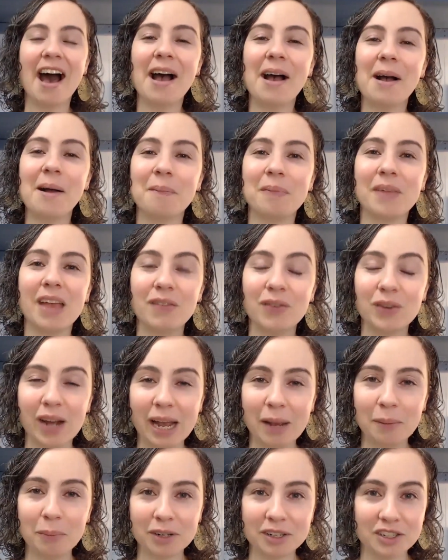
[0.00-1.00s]
if you're
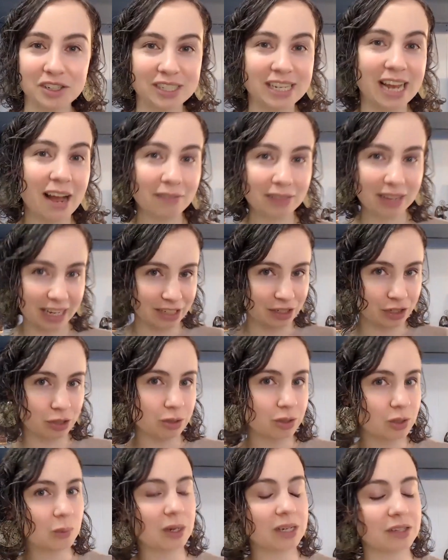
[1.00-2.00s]
able to just have like
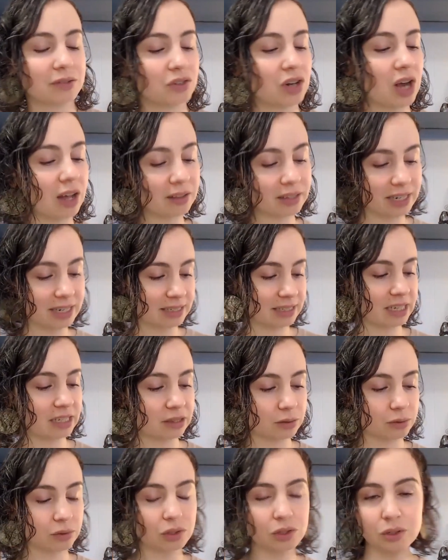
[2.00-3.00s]
2 squares of chocolate, it's like
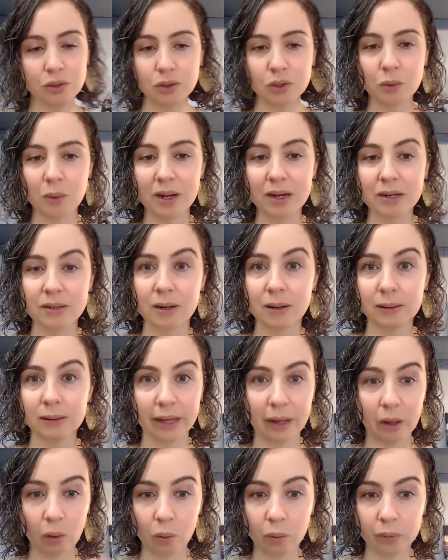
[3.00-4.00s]
those 2 squares are
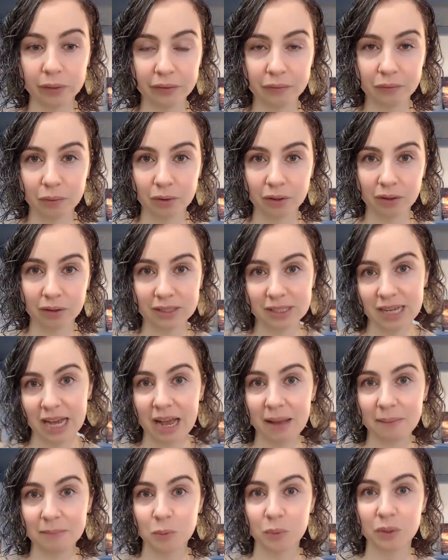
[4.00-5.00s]
like only for
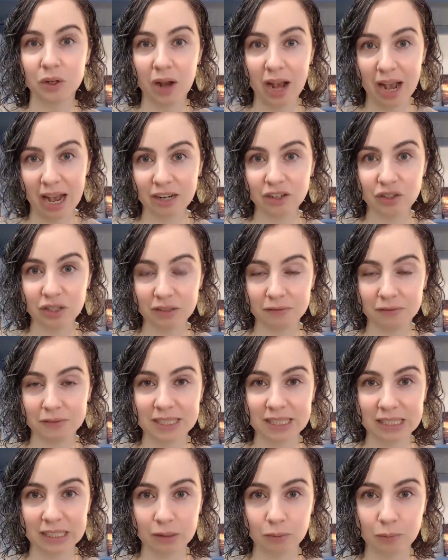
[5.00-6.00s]
times when you're actually
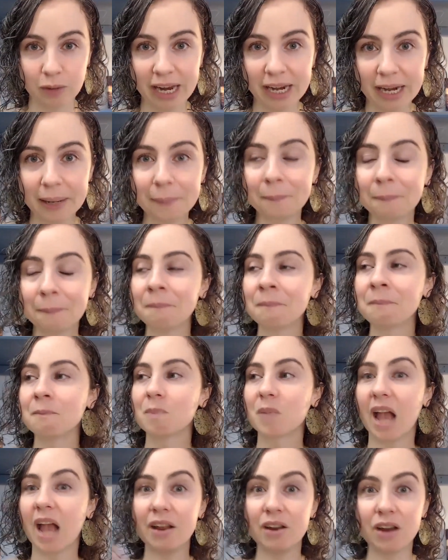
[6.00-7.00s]
physically writing
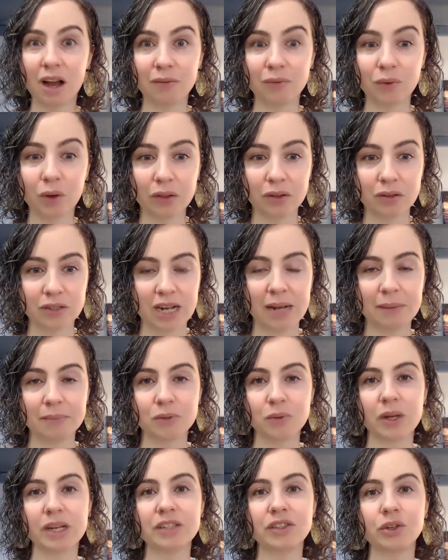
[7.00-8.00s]
and not for other
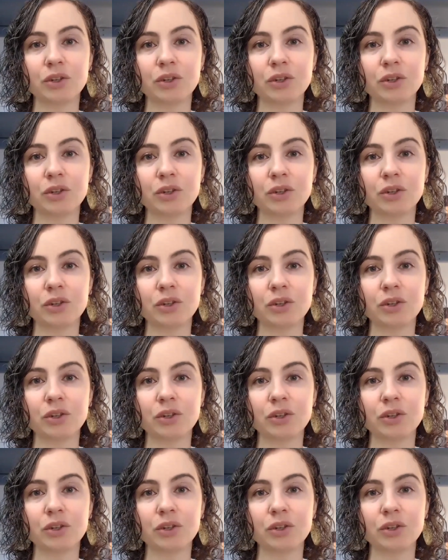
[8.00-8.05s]
times, right?